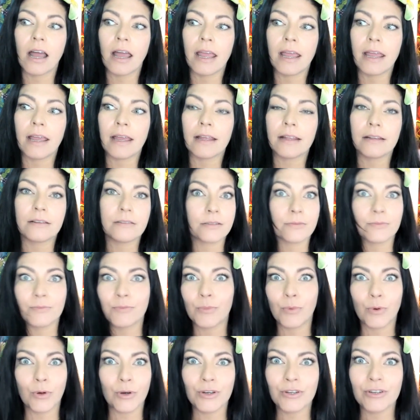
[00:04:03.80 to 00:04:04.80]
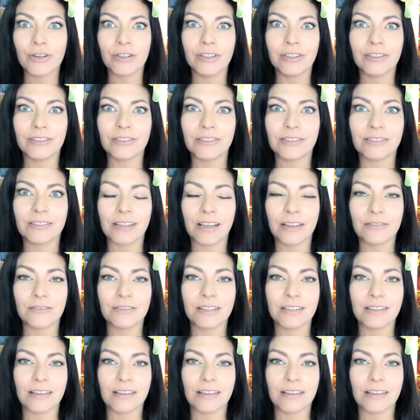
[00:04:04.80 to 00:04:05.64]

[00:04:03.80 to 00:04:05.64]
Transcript: and some more shirts, other